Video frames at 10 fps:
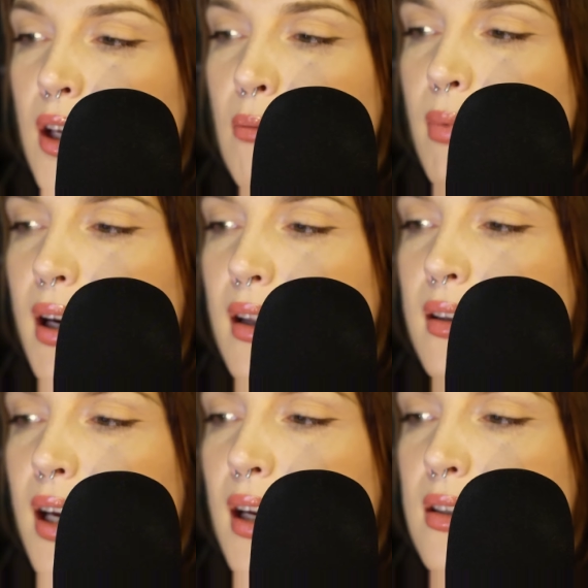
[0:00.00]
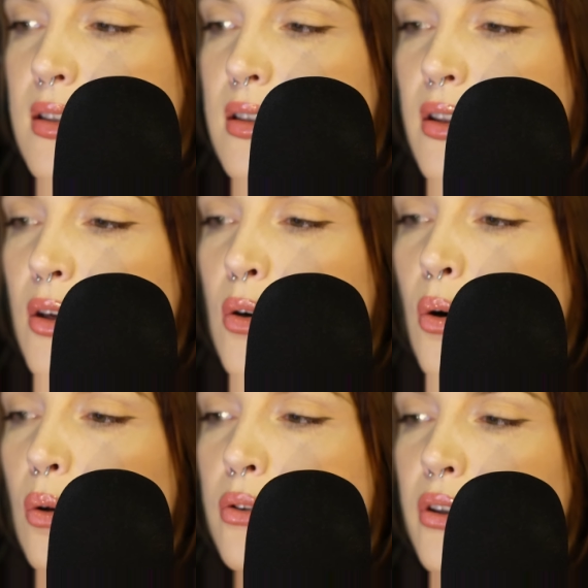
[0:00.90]
but at last the
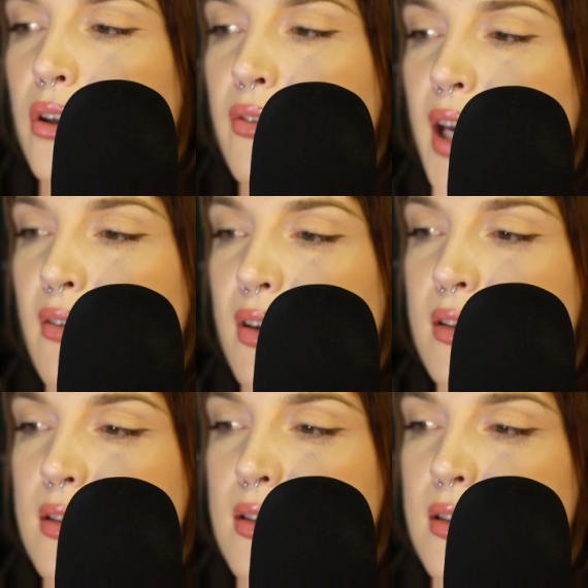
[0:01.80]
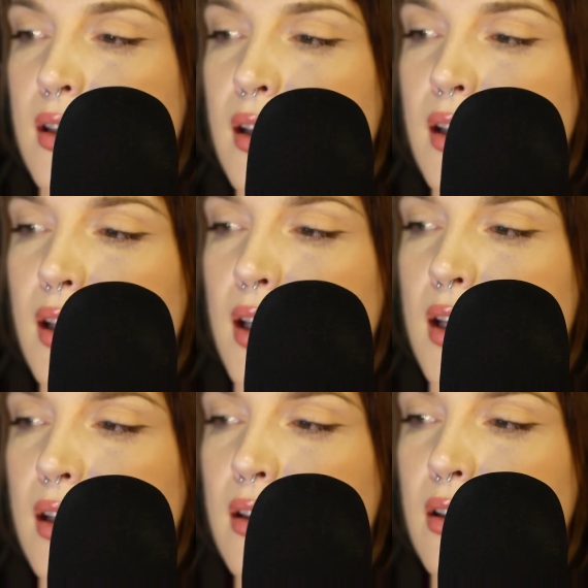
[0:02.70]
holder of heavens,
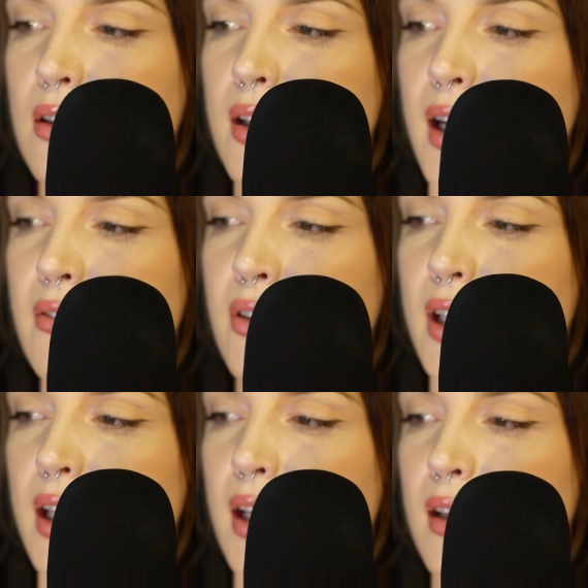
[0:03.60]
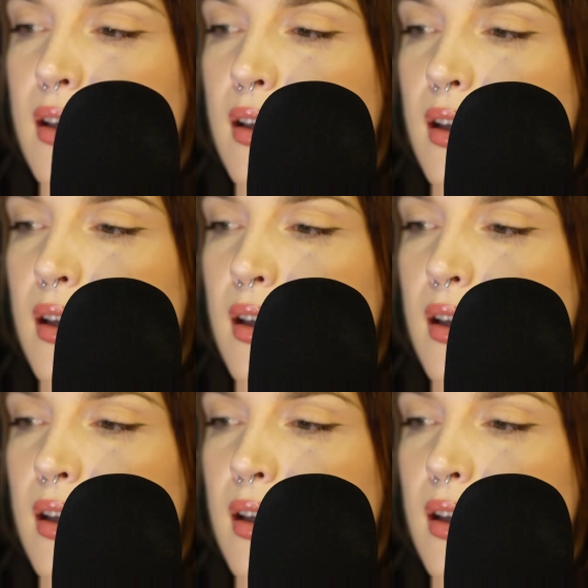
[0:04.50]
hearing their cry for aid,